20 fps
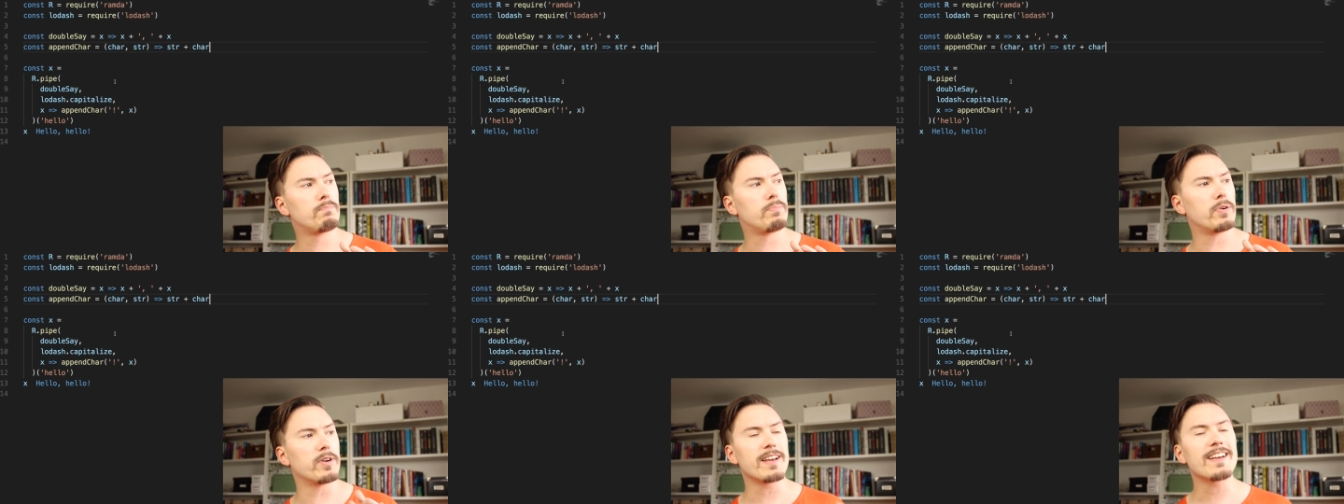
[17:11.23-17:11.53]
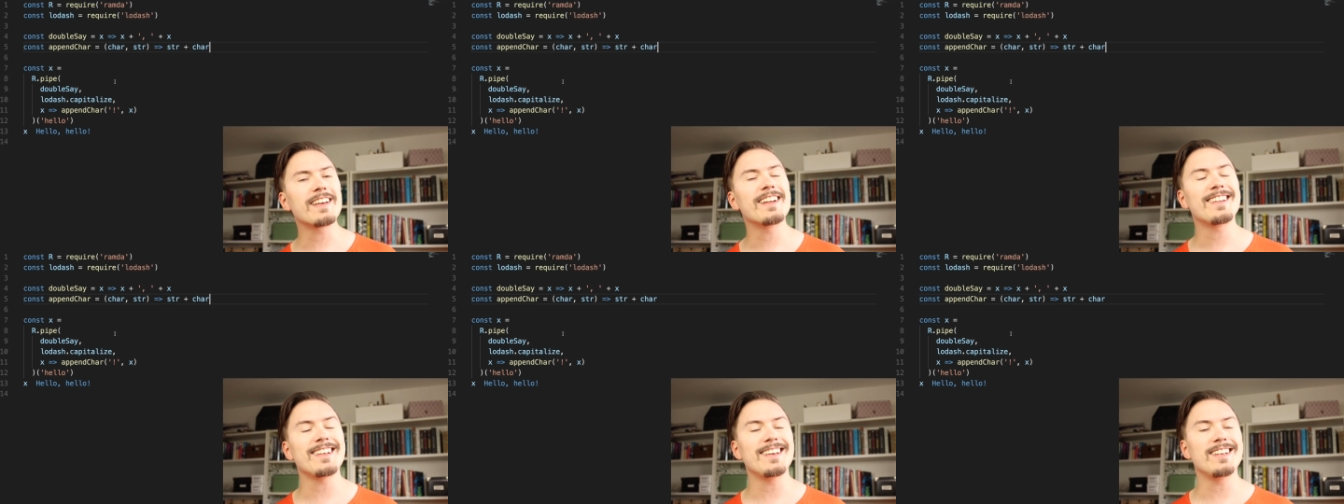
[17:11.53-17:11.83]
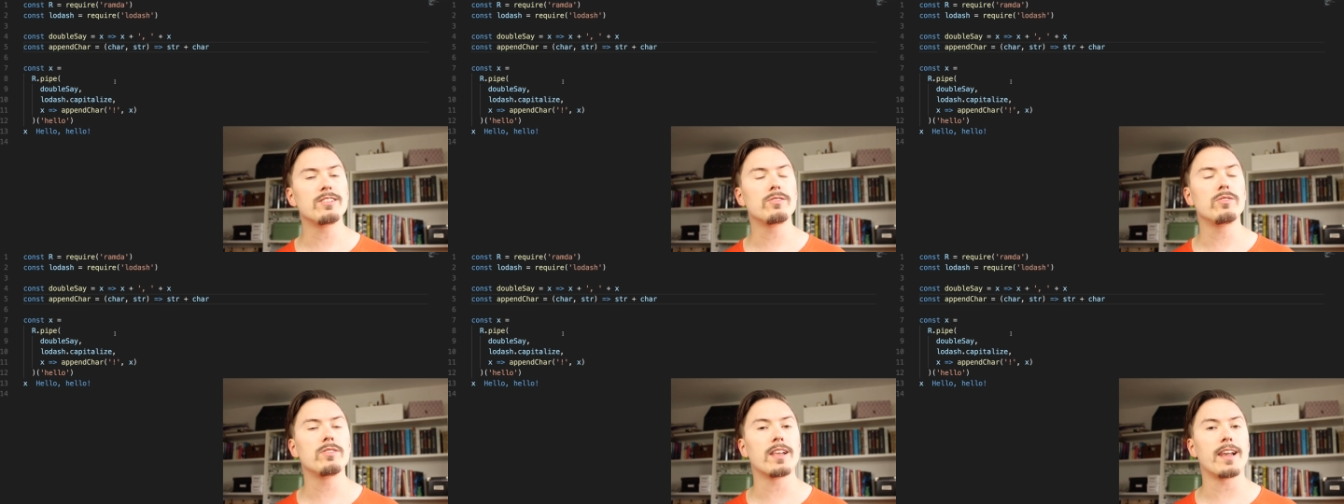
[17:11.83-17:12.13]
putting it
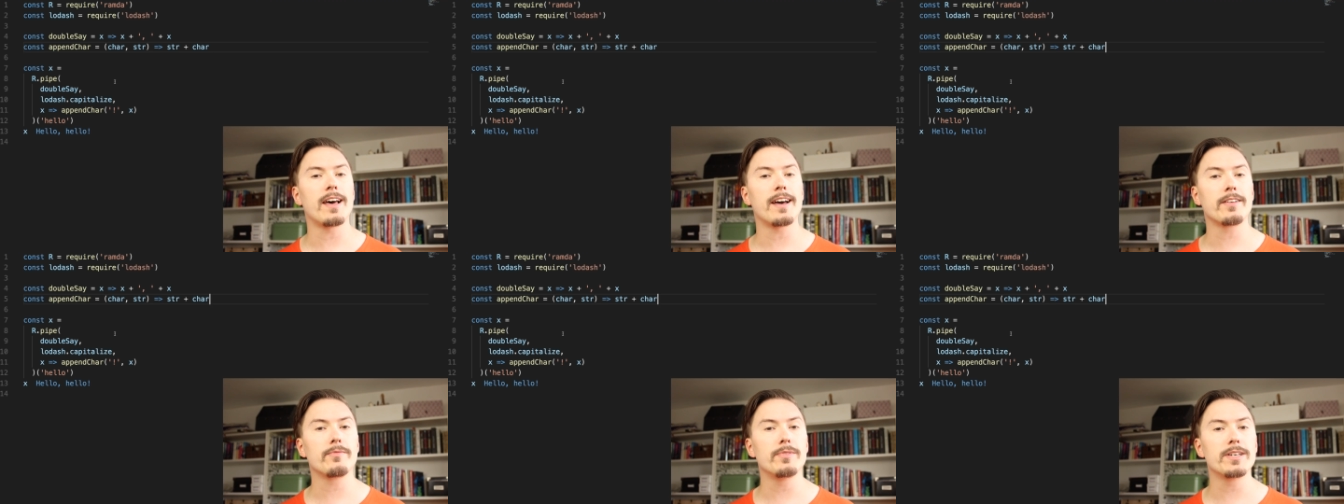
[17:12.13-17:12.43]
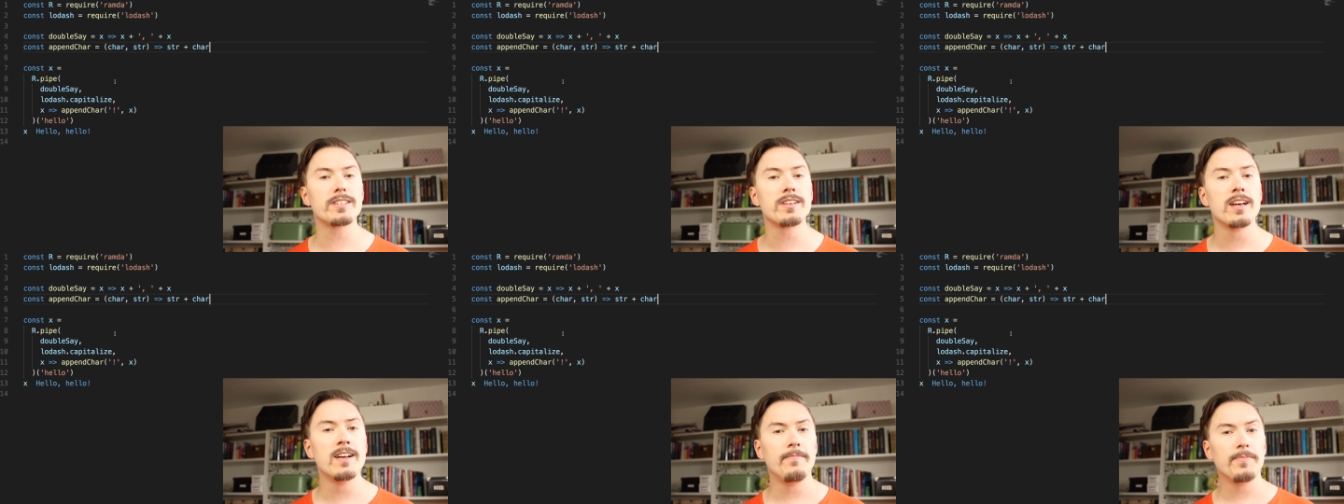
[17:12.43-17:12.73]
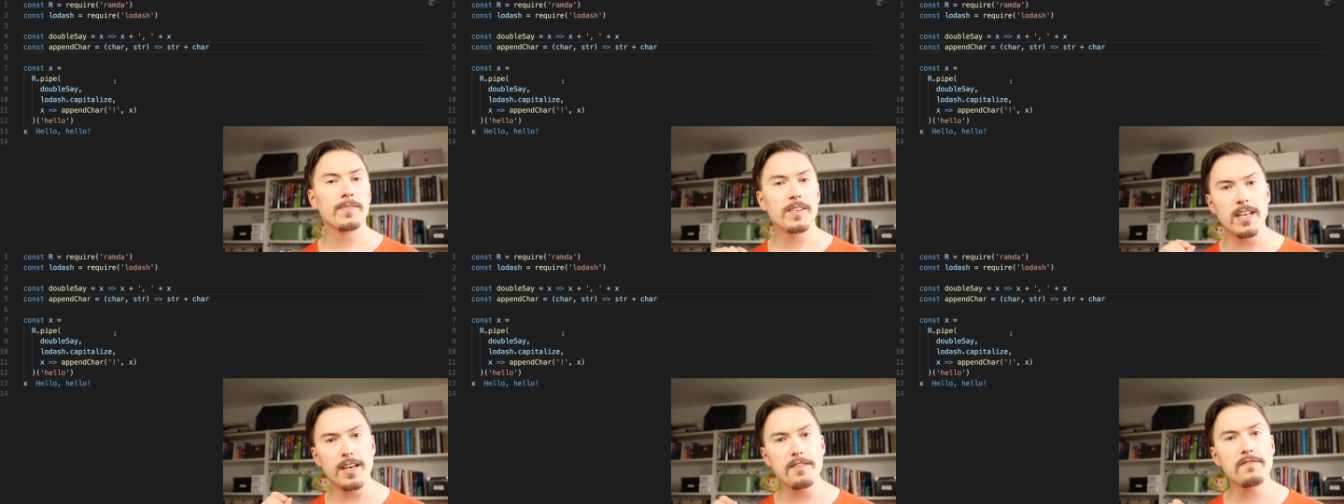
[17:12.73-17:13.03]
into the language,
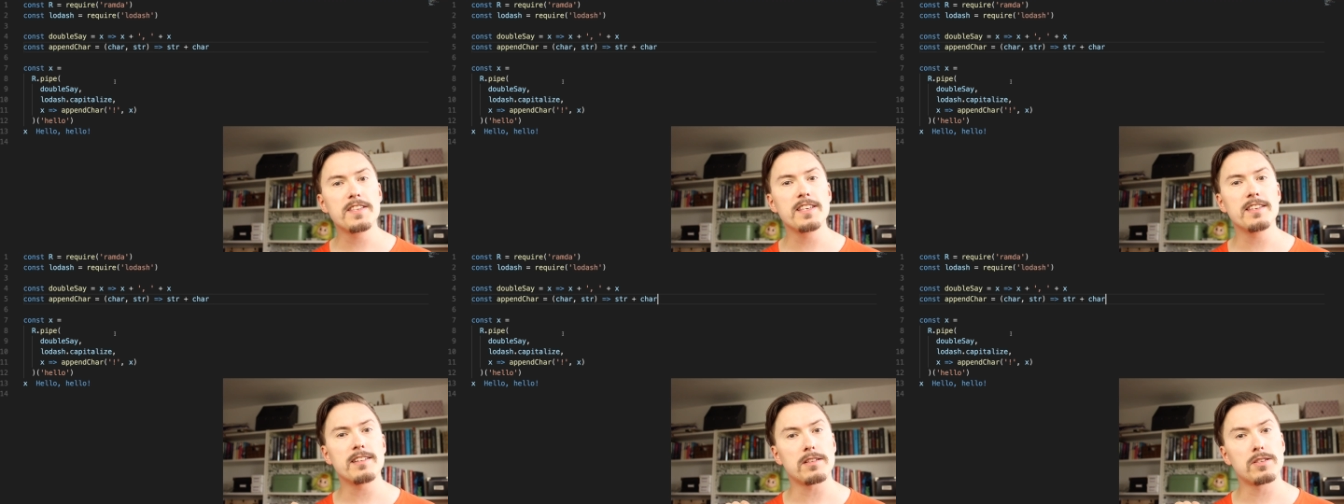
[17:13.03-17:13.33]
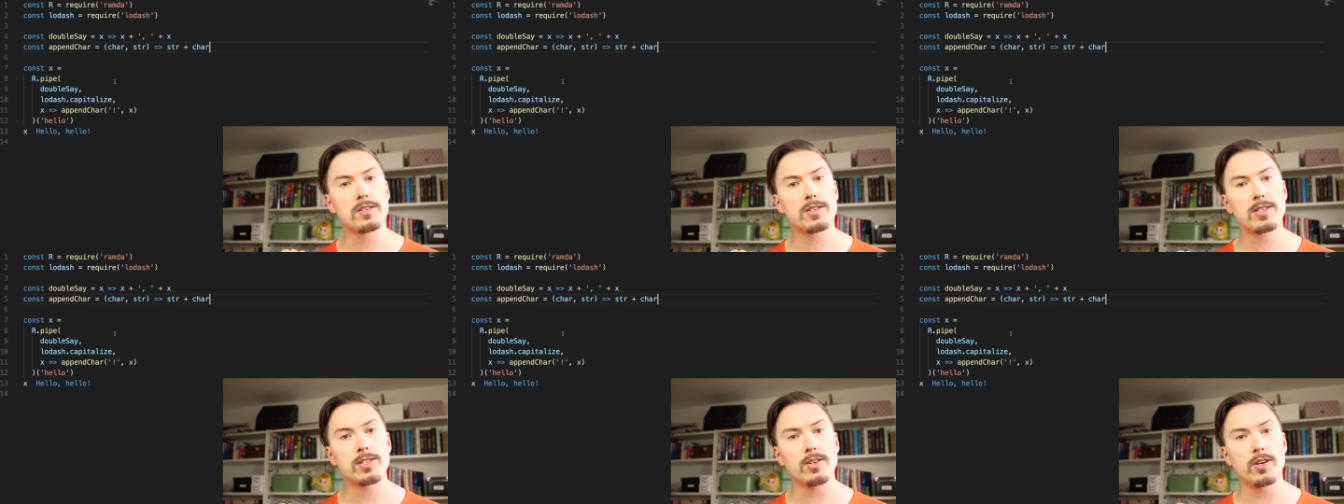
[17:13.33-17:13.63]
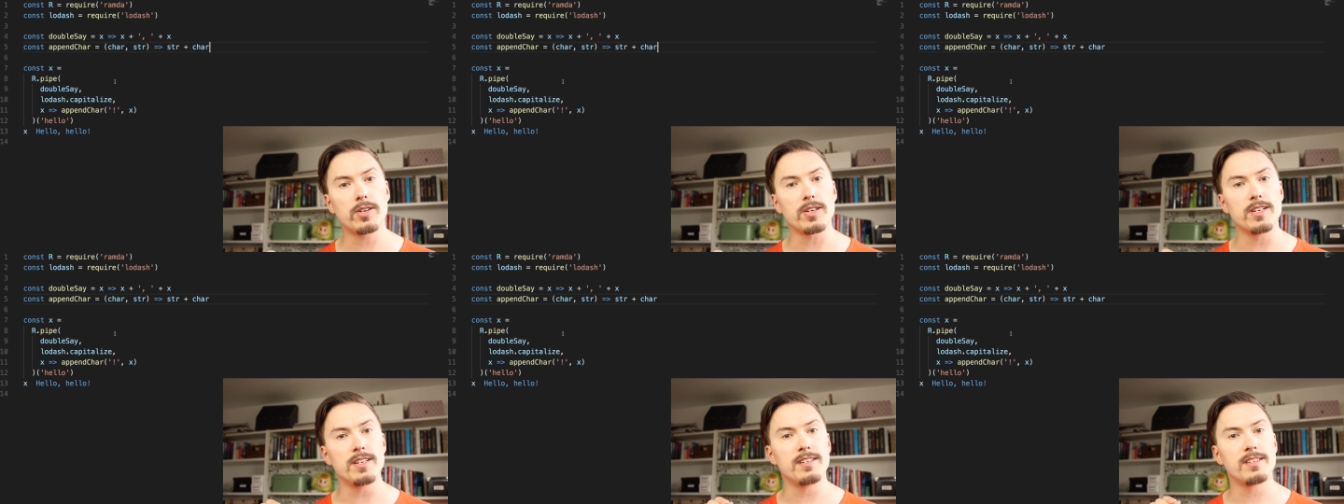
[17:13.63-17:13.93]
gives it a
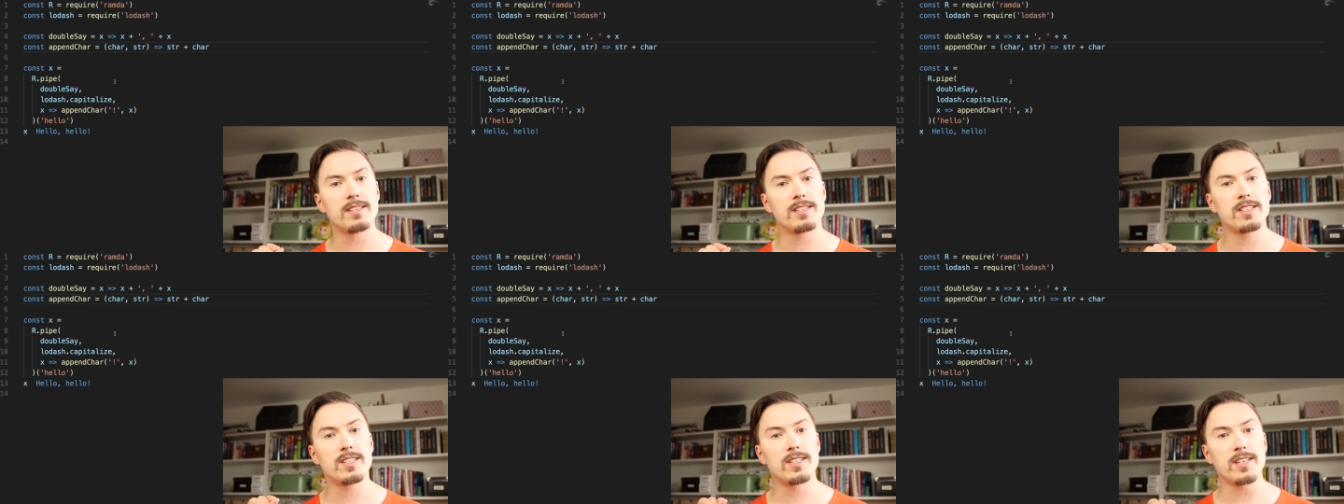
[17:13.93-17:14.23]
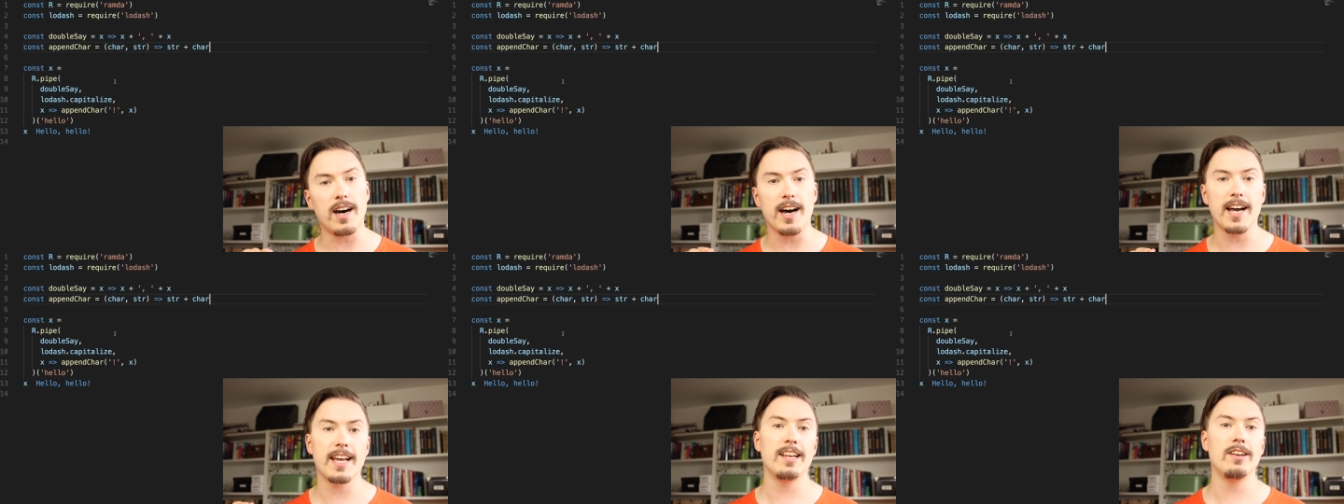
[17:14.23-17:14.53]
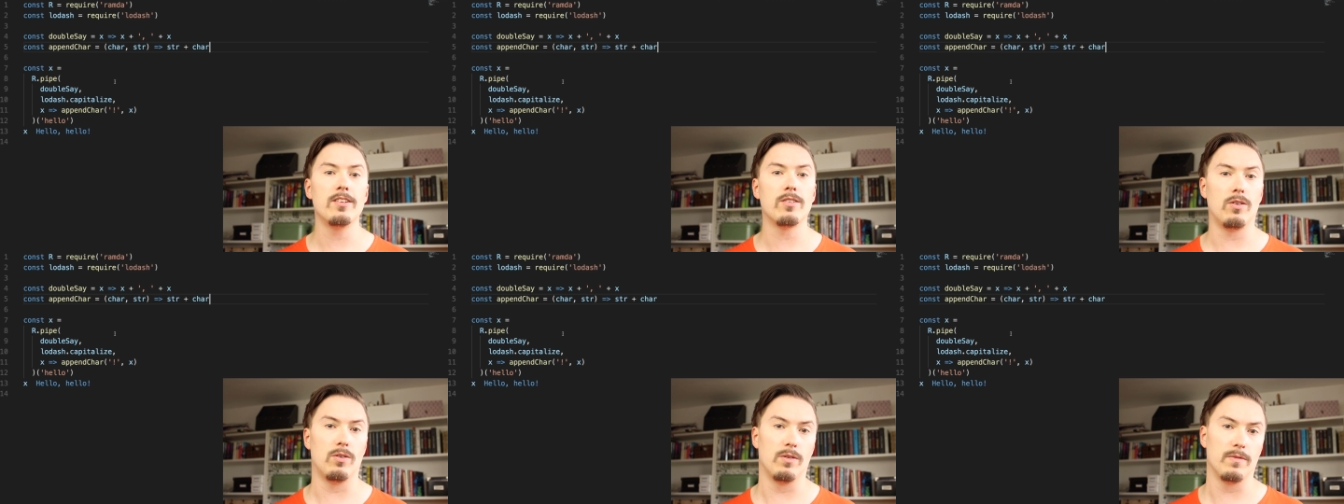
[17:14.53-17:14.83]
certain
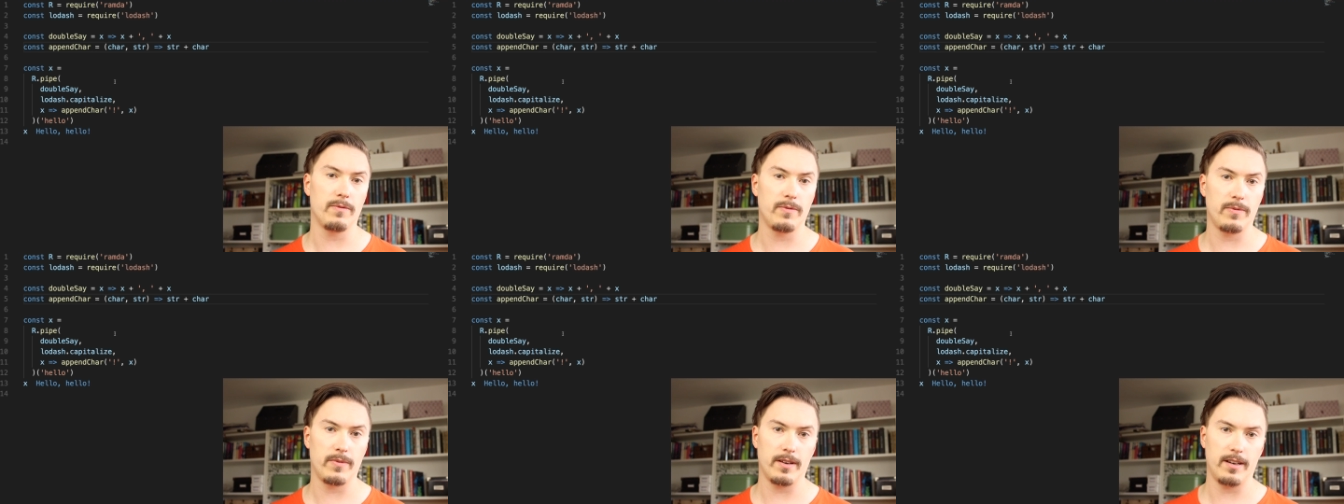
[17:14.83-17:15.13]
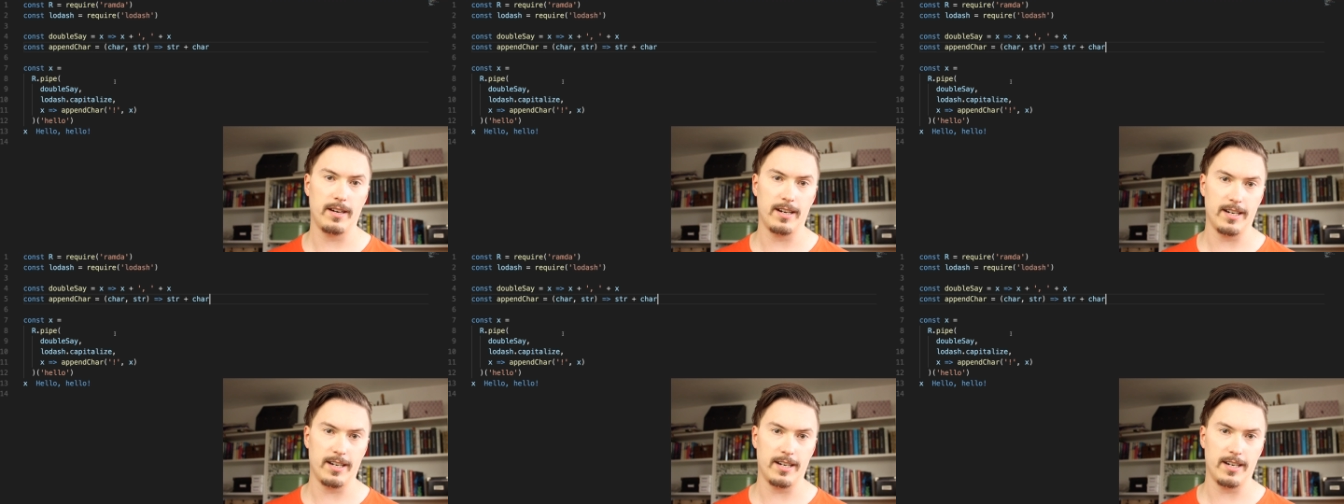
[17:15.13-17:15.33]
sign-off